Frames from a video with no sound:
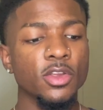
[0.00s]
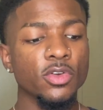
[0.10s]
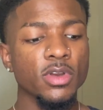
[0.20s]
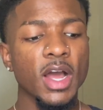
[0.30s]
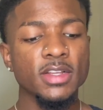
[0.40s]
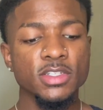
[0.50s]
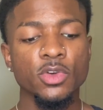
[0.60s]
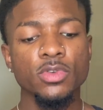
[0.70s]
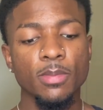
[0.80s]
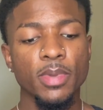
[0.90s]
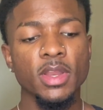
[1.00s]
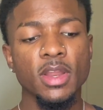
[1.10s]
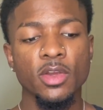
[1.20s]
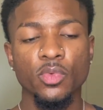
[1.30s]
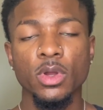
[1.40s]
you're not so
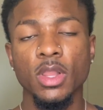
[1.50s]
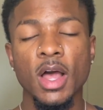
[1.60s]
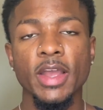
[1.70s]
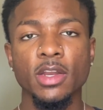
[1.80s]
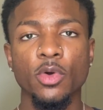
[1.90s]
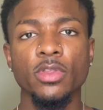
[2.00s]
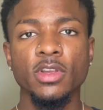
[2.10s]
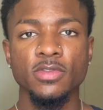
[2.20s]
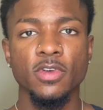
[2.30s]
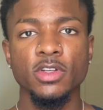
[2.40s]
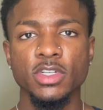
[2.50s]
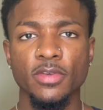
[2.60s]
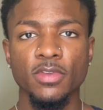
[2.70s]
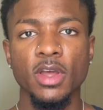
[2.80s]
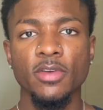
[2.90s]
dependent and reliant on this version
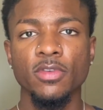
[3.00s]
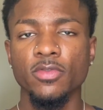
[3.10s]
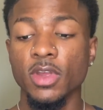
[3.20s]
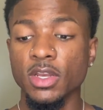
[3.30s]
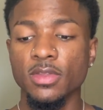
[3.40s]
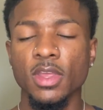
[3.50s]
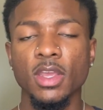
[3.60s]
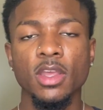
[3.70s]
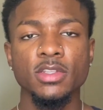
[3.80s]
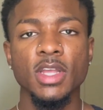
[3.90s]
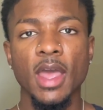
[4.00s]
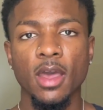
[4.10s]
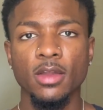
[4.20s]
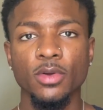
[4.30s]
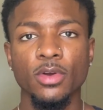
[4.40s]
of love. If anything, it's an
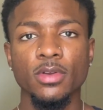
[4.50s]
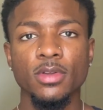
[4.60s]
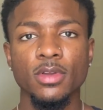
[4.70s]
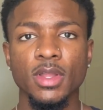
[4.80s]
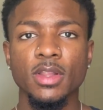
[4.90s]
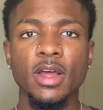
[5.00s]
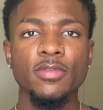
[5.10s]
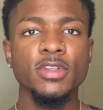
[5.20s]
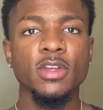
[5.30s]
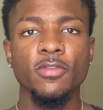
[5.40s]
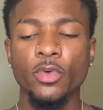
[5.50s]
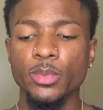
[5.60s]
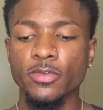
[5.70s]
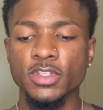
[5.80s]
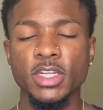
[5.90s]
add-on. Love is a
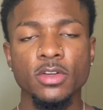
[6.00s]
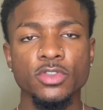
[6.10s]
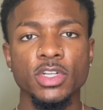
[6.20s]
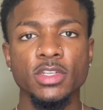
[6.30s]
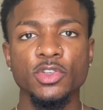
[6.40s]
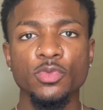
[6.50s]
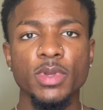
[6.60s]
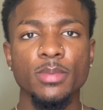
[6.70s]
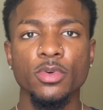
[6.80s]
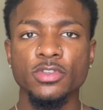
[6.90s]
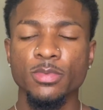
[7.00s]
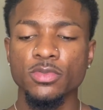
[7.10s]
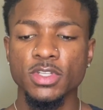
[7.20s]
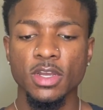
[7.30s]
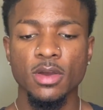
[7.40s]
form of synergy. Two people are
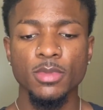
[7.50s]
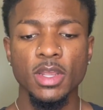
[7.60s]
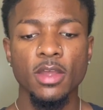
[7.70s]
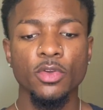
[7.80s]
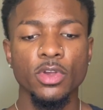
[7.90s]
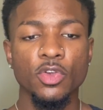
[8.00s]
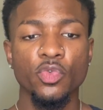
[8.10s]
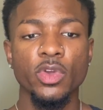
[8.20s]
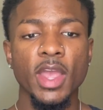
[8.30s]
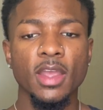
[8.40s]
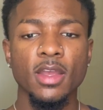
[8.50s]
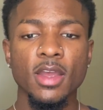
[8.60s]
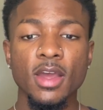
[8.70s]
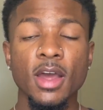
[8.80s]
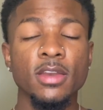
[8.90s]
supposed to come together and create
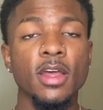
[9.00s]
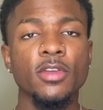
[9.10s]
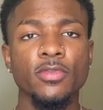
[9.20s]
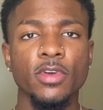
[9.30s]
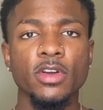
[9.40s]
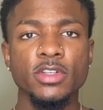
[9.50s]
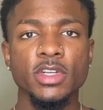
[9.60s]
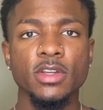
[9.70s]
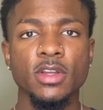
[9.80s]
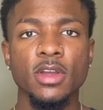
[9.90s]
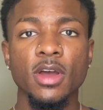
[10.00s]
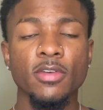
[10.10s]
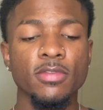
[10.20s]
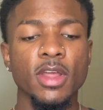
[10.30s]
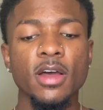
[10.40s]
another version
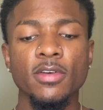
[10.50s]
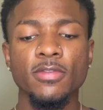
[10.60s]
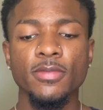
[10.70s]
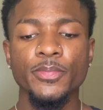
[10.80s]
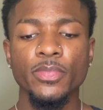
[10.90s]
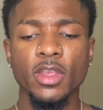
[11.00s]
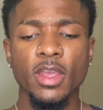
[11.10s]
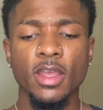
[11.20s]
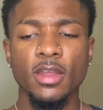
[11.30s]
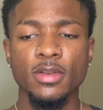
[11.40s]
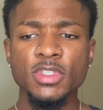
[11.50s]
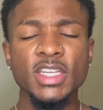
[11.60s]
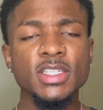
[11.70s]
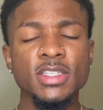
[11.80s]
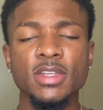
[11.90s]
of love. And
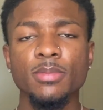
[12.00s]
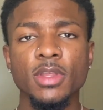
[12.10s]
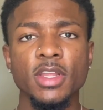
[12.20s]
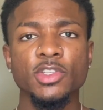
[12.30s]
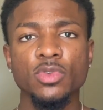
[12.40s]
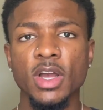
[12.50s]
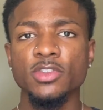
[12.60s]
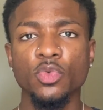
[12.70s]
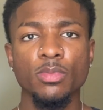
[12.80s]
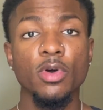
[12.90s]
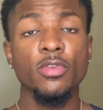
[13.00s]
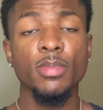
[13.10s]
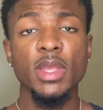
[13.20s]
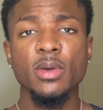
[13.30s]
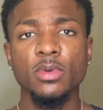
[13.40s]
this is something that you guys will both
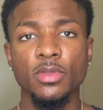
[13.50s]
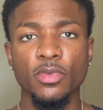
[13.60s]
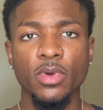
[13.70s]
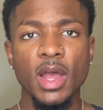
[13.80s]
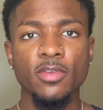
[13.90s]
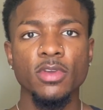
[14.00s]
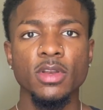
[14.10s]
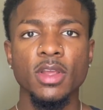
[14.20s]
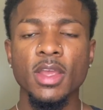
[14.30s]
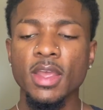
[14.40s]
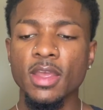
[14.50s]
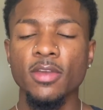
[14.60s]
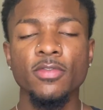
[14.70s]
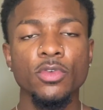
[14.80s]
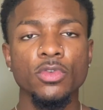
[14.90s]
be able to thrive in
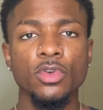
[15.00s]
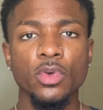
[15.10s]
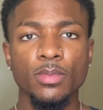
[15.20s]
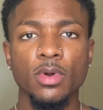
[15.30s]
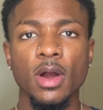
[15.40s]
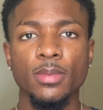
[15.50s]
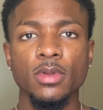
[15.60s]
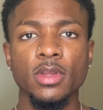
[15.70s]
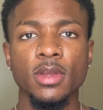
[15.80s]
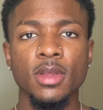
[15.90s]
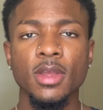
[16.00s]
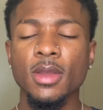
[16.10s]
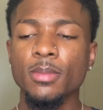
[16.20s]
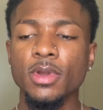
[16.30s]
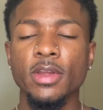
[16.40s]
if you do it properly.
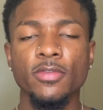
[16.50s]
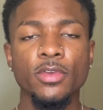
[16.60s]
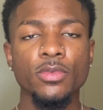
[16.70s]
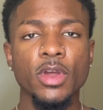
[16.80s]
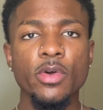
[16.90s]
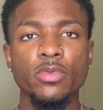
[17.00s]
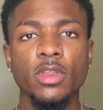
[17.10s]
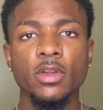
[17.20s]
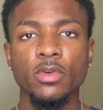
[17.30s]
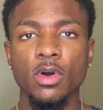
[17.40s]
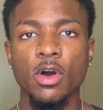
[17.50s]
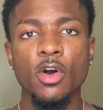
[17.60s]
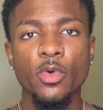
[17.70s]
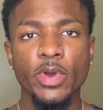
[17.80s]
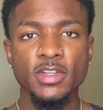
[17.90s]
But if you don't, then there will
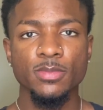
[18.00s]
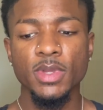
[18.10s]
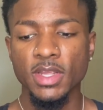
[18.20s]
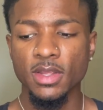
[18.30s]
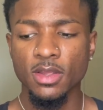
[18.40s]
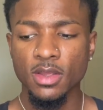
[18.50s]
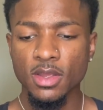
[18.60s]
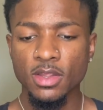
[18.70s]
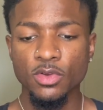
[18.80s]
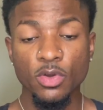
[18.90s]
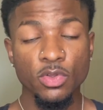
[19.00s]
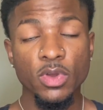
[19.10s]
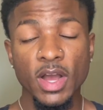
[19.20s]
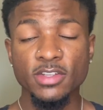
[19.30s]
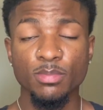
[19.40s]
always be, you
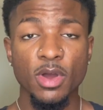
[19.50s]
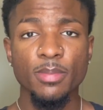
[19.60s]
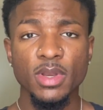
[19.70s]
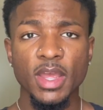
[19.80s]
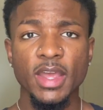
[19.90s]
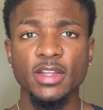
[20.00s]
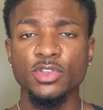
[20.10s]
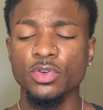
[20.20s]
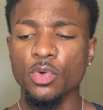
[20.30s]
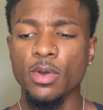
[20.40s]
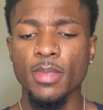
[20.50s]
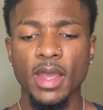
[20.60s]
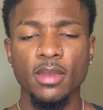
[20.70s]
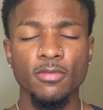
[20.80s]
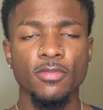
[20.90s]
guys bumping heads or going
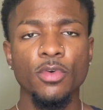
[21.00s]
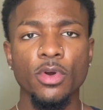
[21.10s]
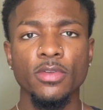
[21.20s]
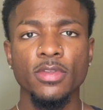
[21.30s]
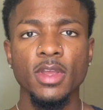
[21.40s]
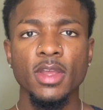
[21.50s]
back and forth.